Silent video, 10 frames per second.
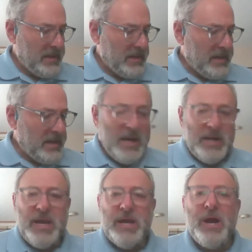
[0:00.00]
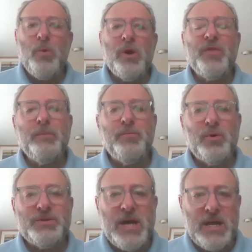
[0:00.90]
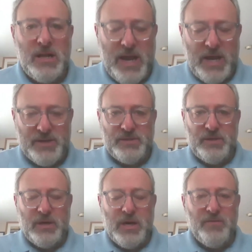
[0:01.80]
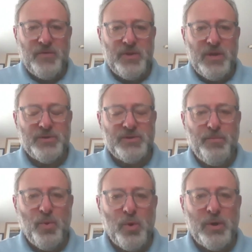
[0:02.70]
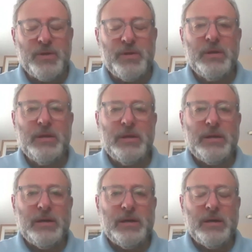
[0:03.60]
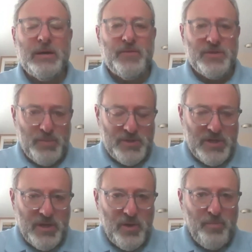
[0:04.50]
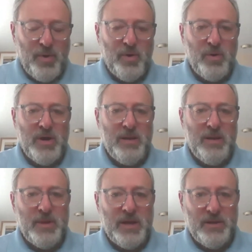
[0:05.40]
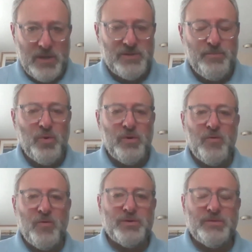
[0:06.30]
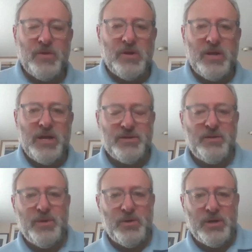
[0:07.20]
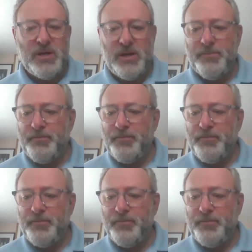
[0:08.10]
And again, I want to thank Bullseye Glass for their support of this particular program and their support, of course, of the glass community.